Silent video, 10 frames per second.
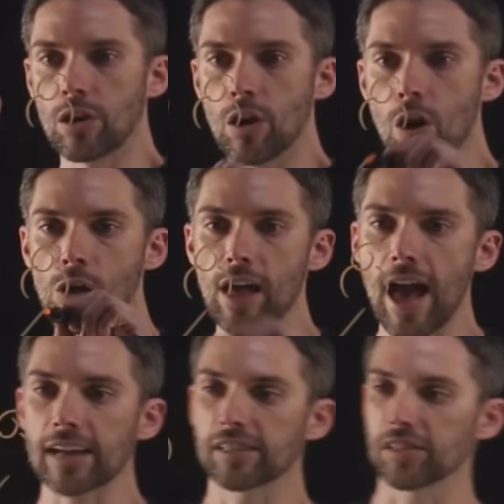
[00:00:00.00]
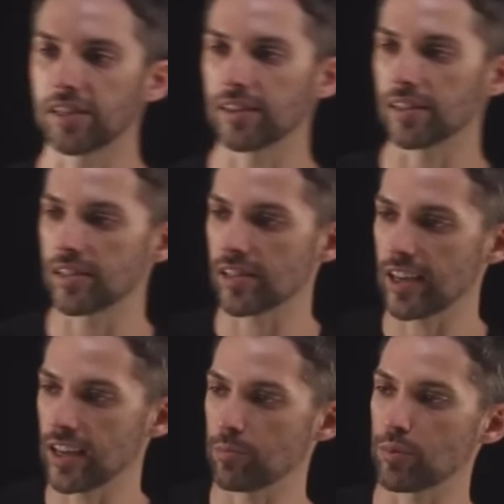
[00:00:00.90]
all accessing the
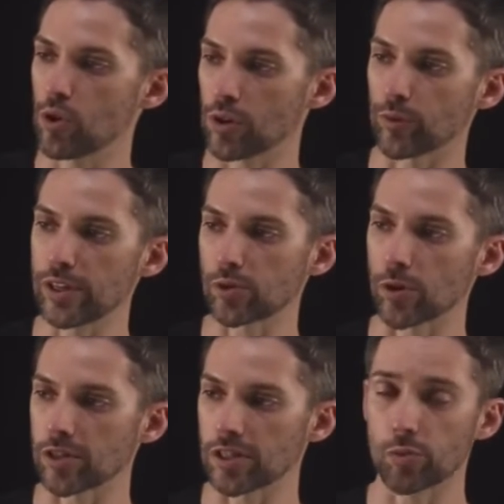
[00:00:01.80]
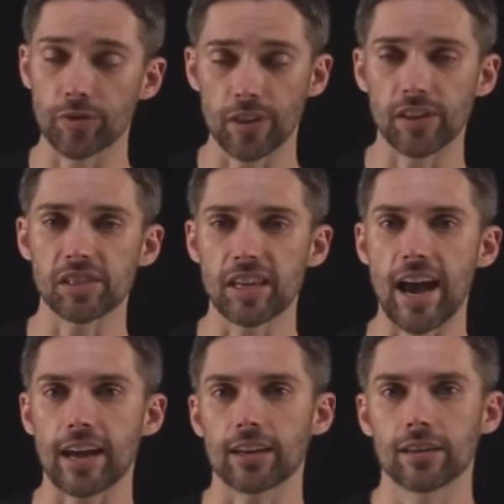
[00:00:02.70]
same pool of resources within the
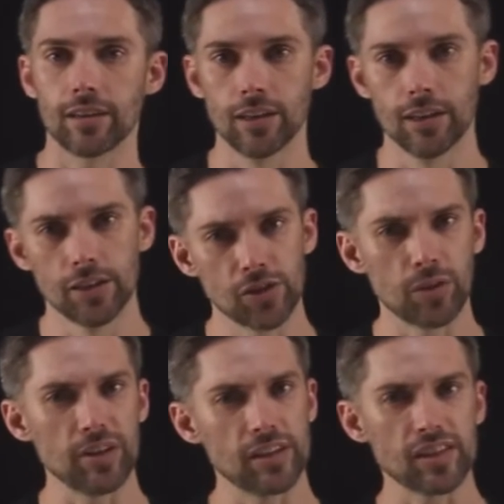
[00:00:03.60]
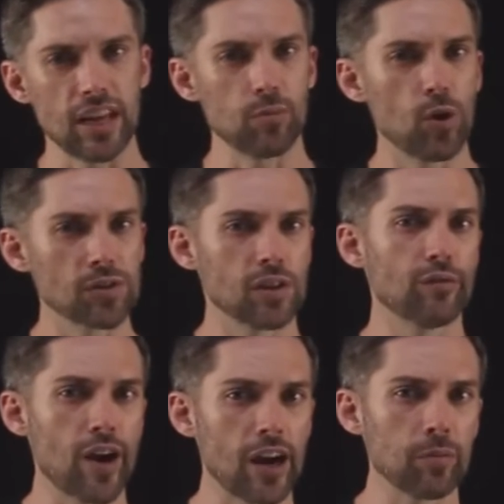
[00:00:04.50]
stack. So it'd be the same hosted
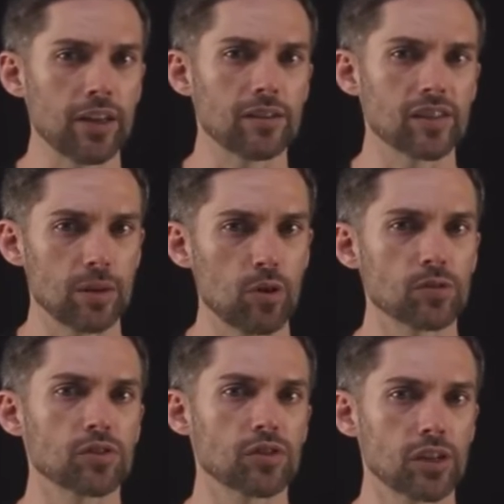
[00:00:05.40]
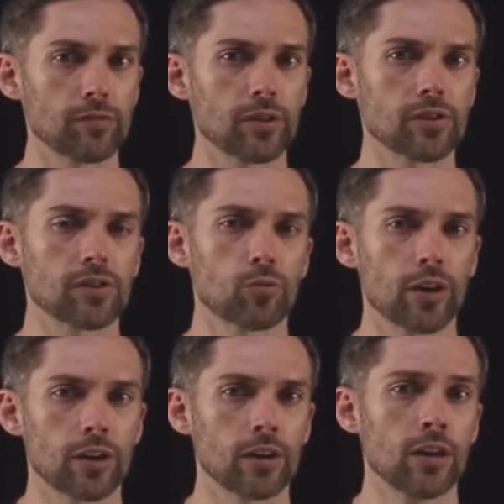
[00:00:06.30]
environment, same hosted servers,
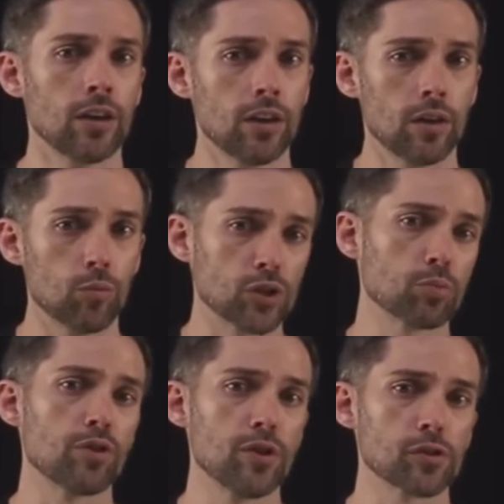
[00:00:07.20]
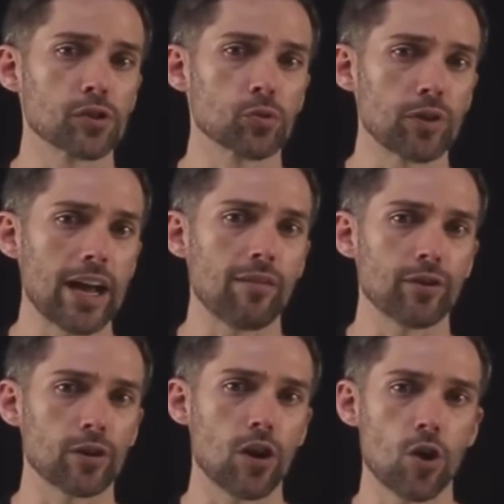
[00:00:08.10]
where multiple users would have
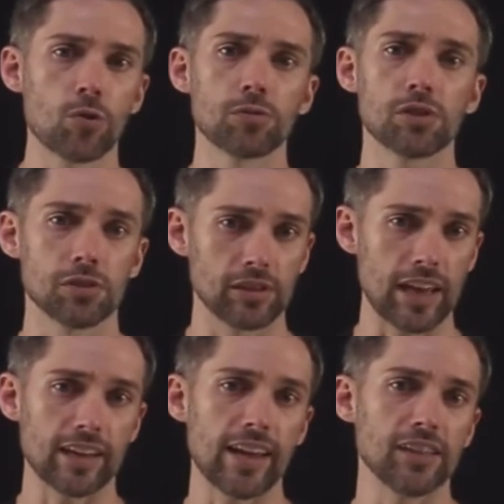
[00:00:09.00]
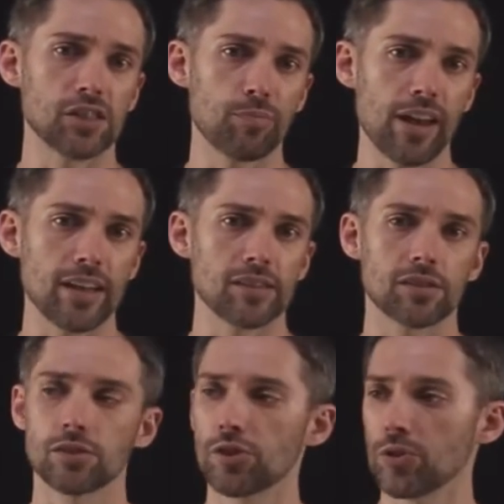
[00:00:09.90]
their own dedicated space
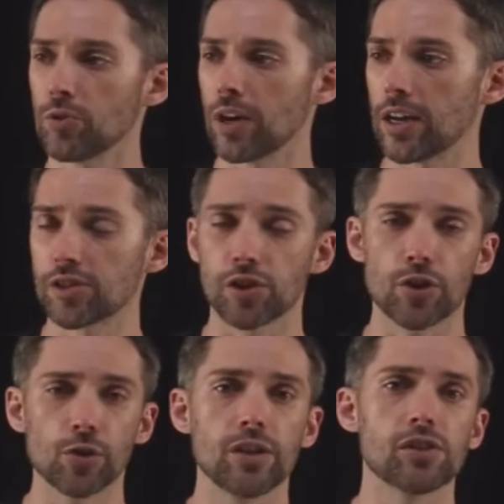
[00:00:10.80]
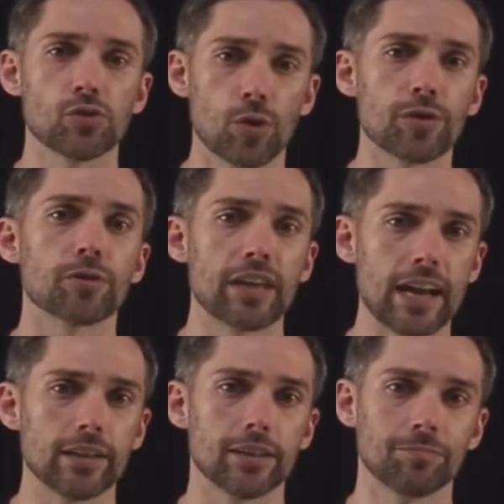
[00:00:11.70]
to securely store their
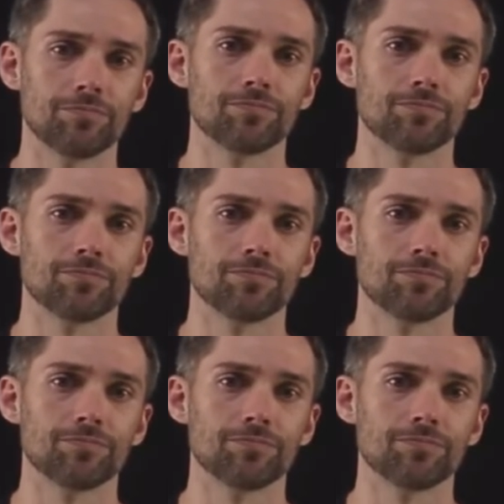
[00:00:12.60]
data.